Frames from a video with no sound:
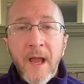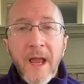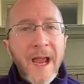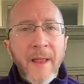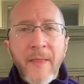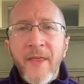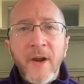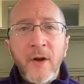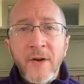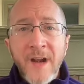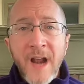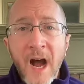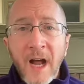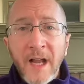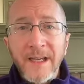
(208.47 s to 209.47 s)
And they're
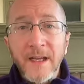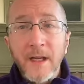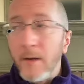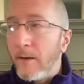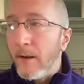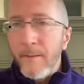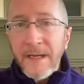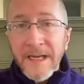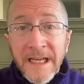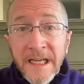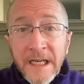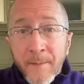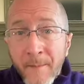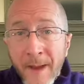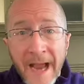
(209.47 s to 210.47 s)
not
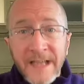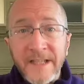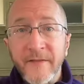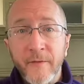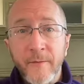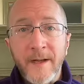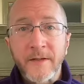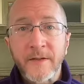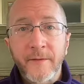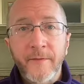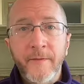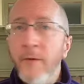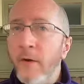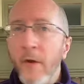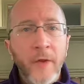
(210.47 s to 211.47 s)
eating massive amounts of
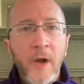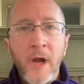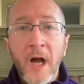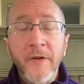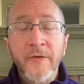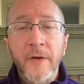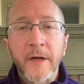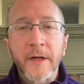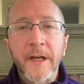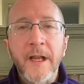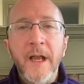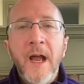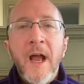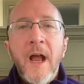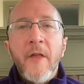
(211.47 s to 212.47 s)
food. On the
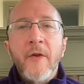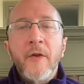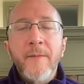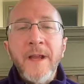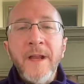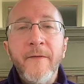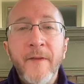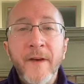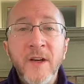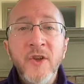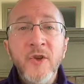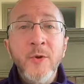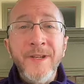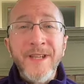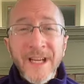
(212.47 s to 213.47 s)
contrary, they're being very
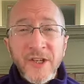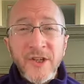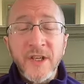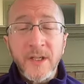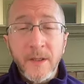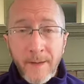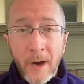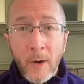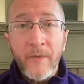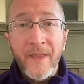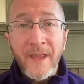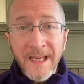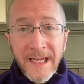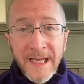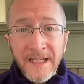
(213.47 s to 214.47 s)
judicious about what
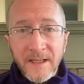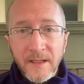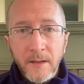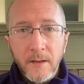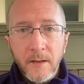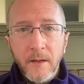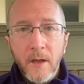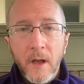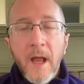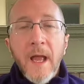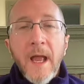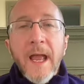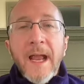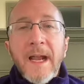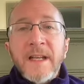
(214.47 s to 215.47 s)
they eat.
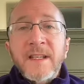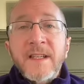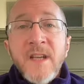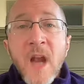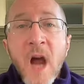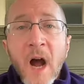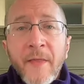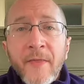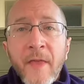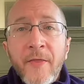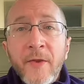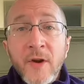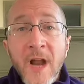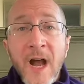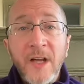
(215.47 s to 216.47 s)
And it's not that
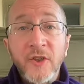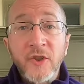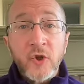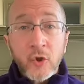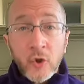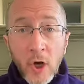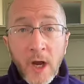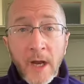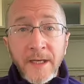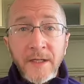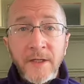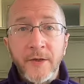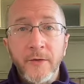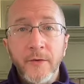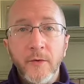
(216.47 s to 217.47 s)
they're not trying
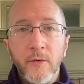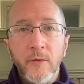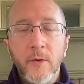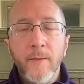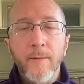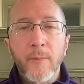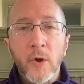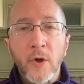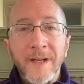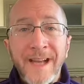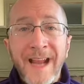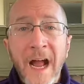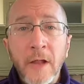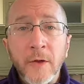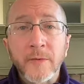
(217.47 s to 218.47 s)
to burn
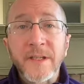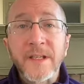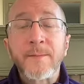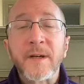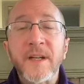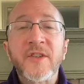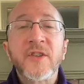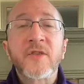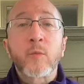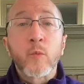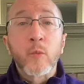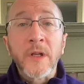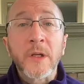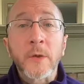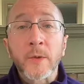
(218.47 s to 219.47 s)
calories, but it's just
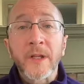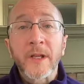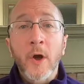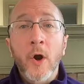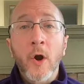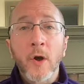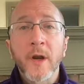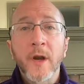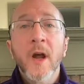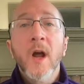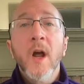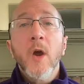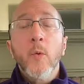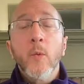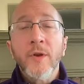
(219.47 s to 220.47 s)
really, really hard
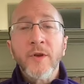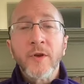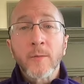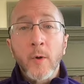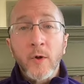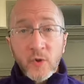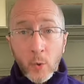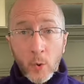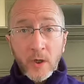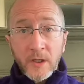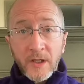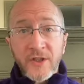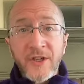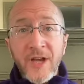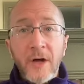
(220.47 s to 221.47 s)
when you're
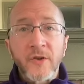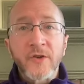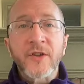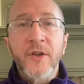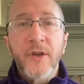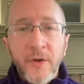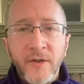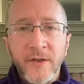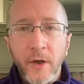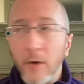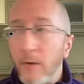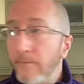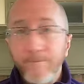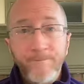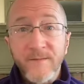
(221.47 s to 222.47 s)
motorically challenged to do so.